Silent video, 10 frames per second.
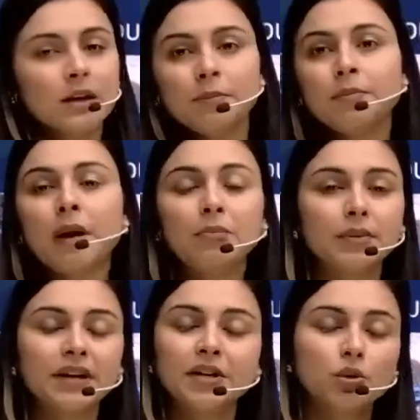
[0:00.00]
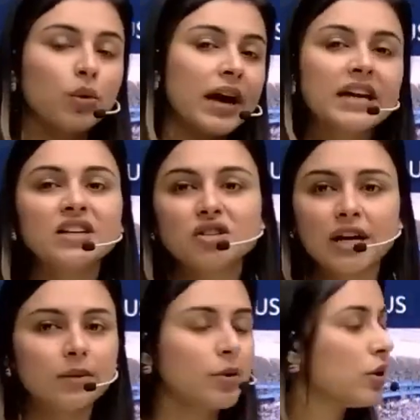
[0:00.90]
bump into any
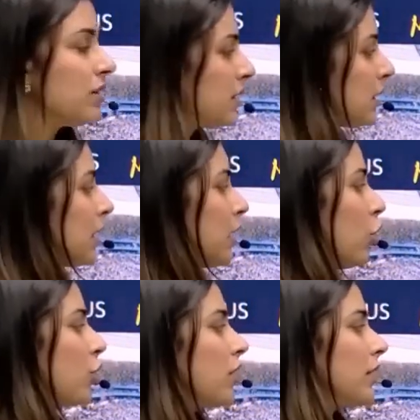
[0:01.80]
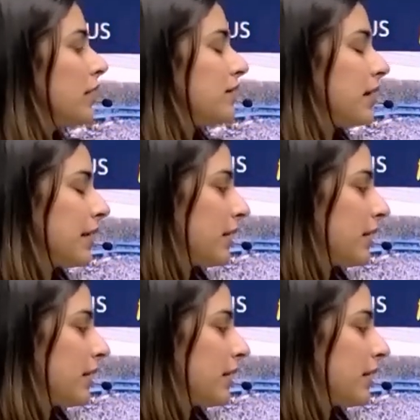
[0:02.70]
child because the order is